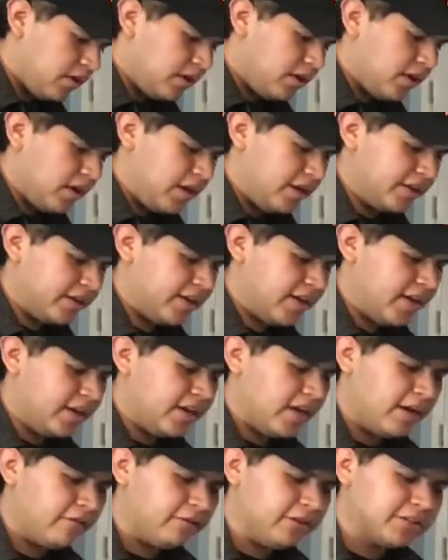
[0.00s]
And
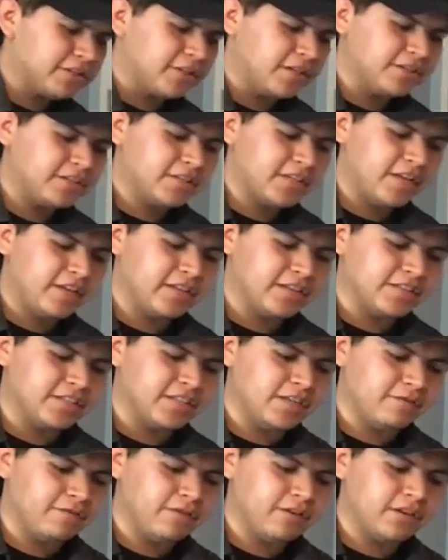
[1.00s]
again, every sunset is
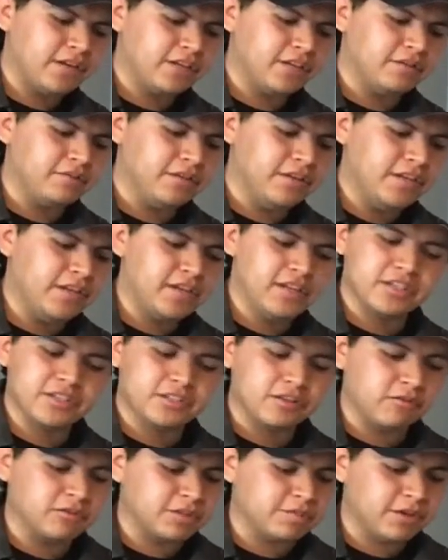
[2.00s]
different and unique in
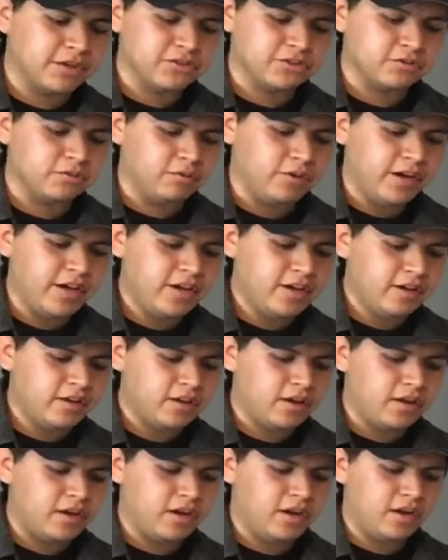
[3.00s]
its own special way.
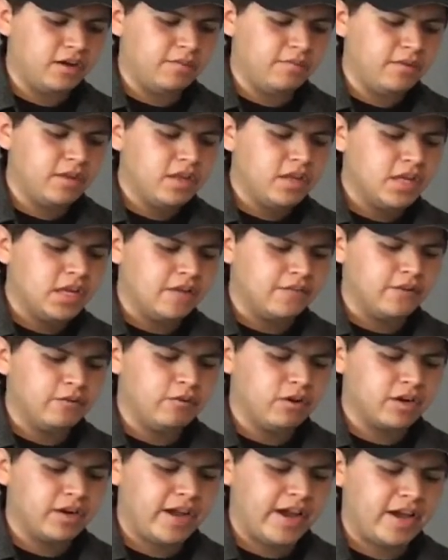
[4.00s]
If you
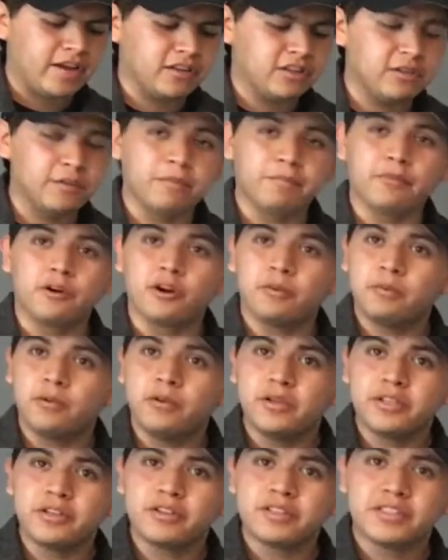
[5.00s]
want to add a little
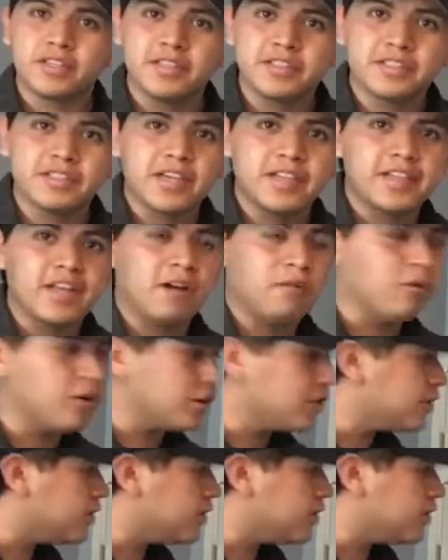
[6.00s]
purple in your sunset, that works